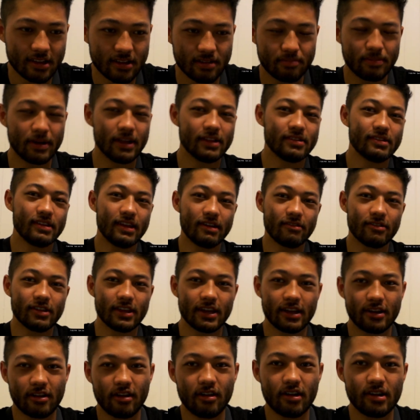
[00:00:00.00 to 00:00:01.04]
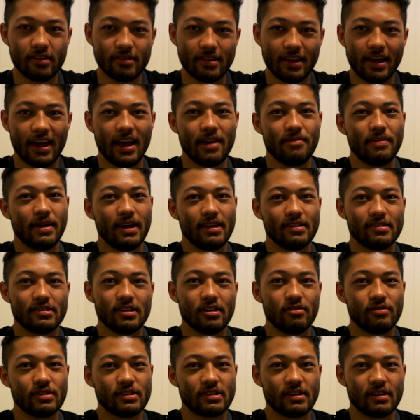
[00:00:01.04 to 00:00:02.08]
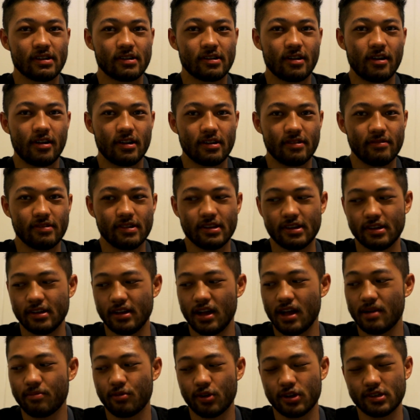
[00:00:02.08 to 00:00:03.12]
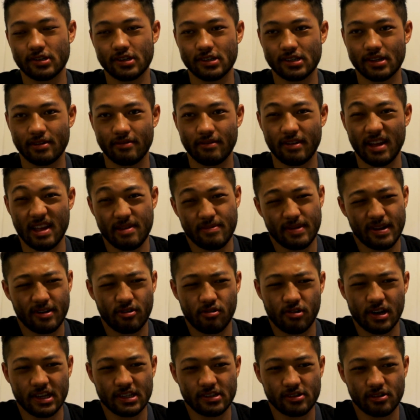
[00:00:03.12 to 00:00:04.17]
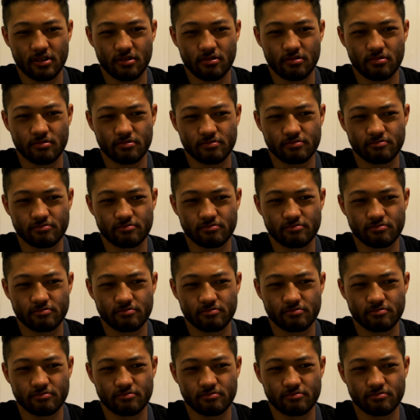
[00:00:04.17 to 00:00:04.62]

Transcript: But it's not really a con of the iPad itself, it's the con of the operating system of iPad OS, so